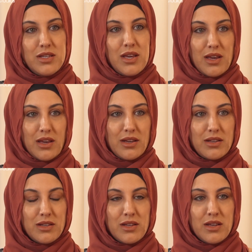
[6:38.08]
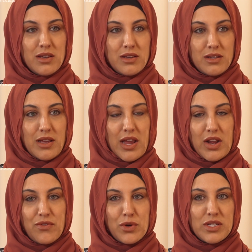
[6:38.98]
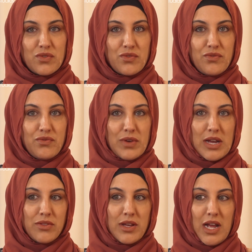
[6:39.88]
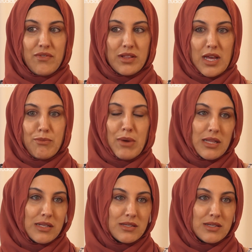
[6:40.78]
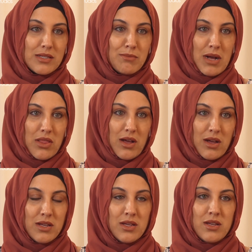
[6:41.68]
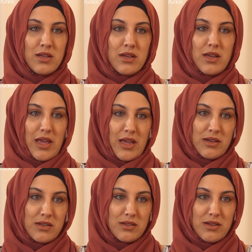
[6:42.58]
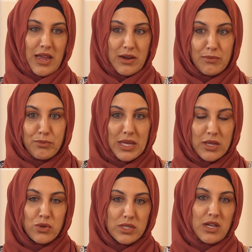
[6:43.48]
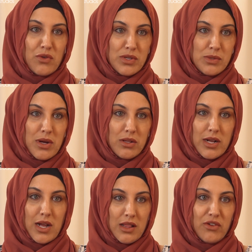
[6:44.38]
the wife, besides the family. And I've always found that having that balance as a mother and being yourself as well, like I